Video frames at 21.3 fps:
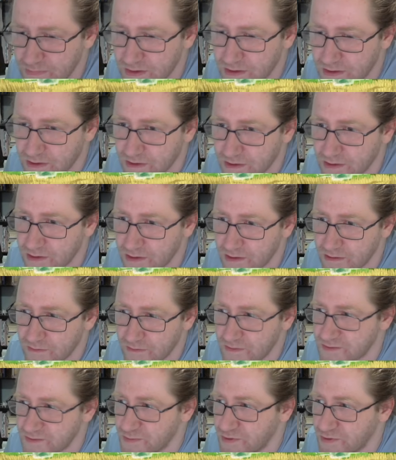
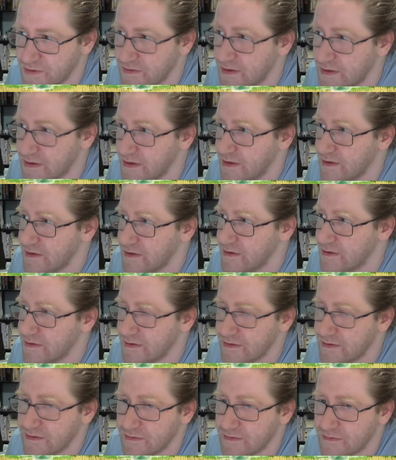what can we call it?
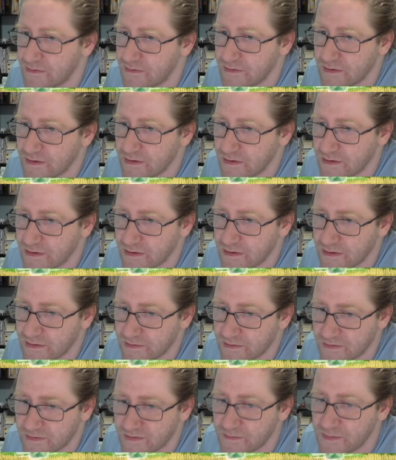That is
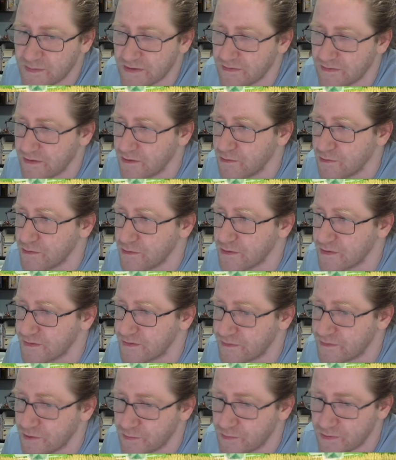spending all the
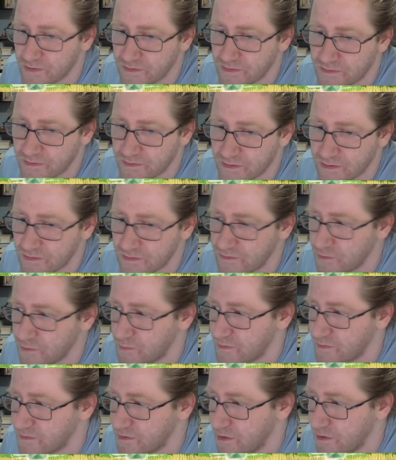surplus
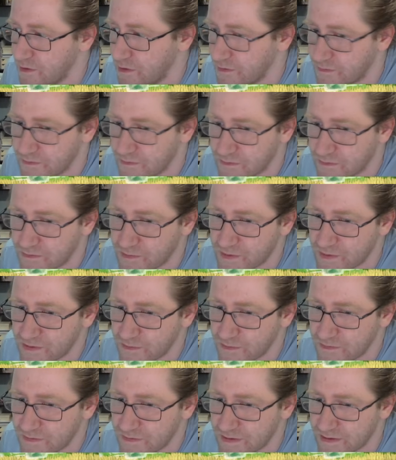cards. So we
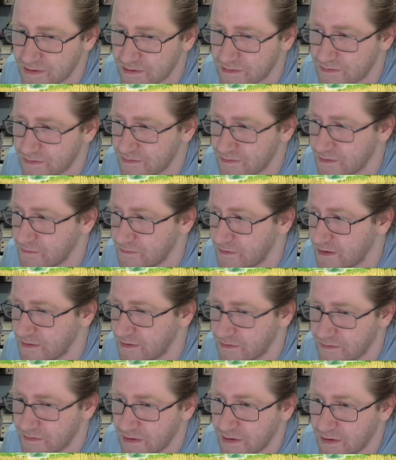don't need stuff like
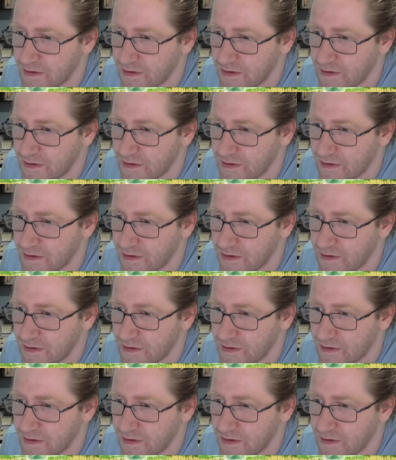this.